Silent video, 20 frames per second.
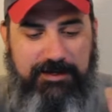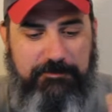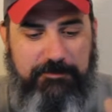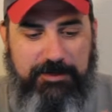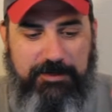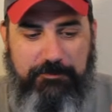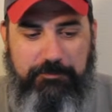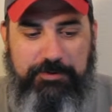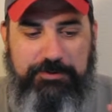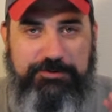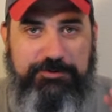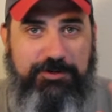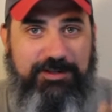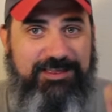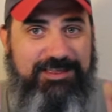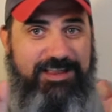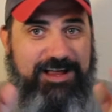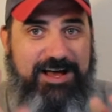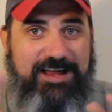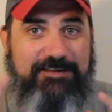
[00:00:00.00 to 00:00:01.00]
I'm going to butcher a
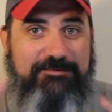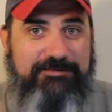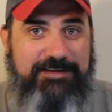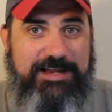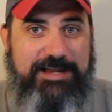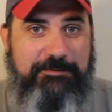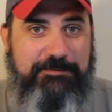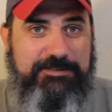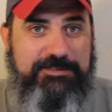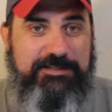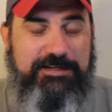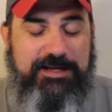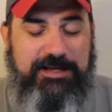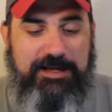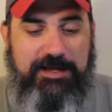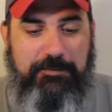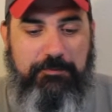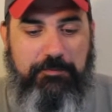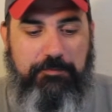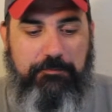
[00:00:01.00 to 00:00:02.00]
lot of names
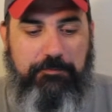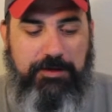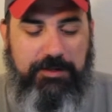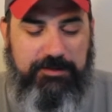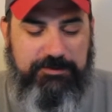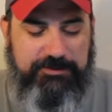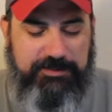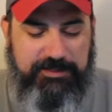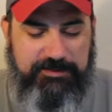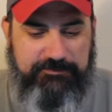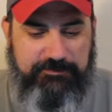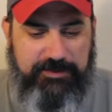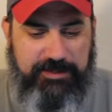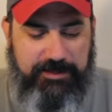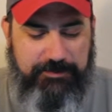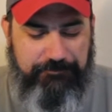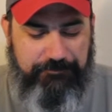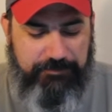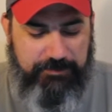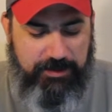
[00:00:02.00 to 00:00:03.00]
today. I apologize for
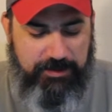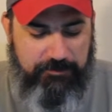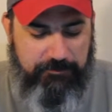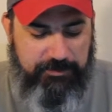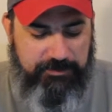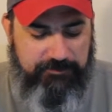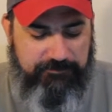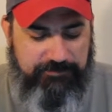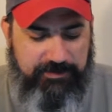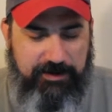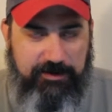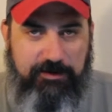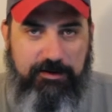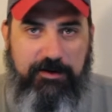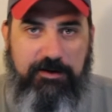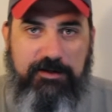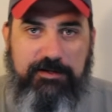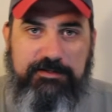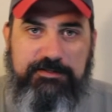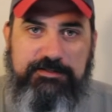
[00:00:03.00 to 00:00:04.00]
that. But the
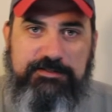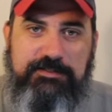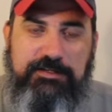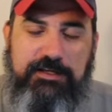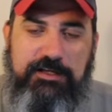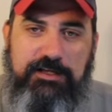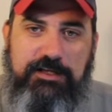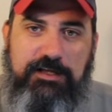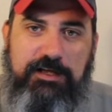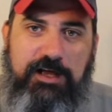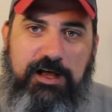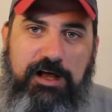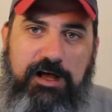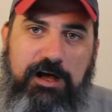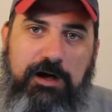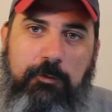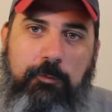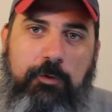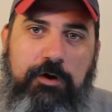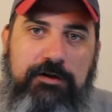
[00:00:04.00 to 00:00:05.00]
Firehawks
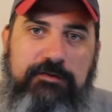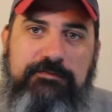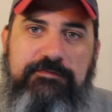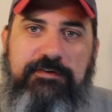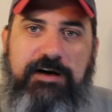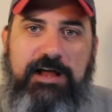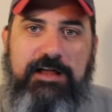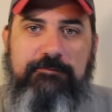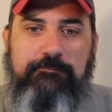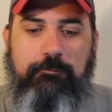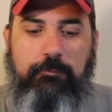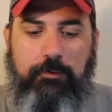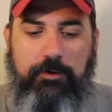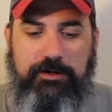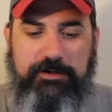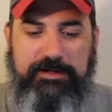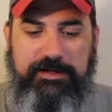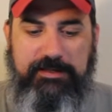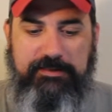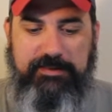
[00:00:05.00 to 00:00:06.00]
uh, won
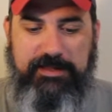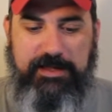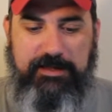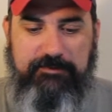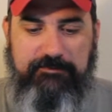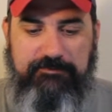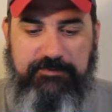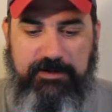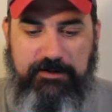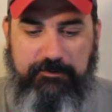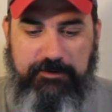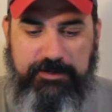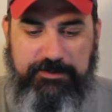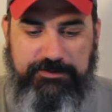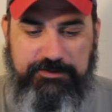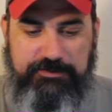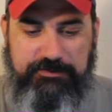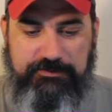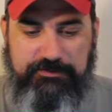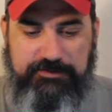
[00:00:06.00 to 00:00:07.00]
5-1 in that
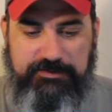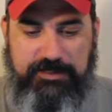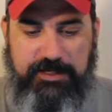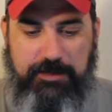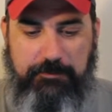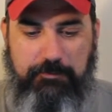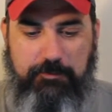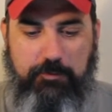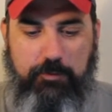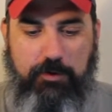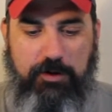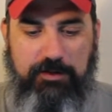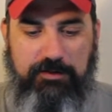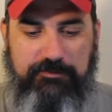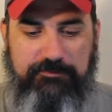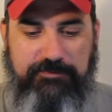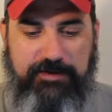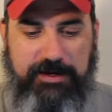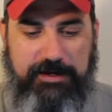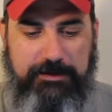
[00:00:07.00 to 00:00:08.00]
Federations Cup
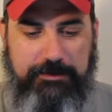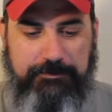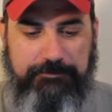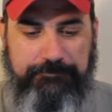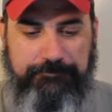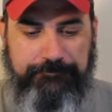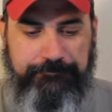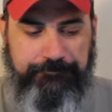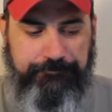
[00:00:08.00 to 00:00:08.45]
qualifier.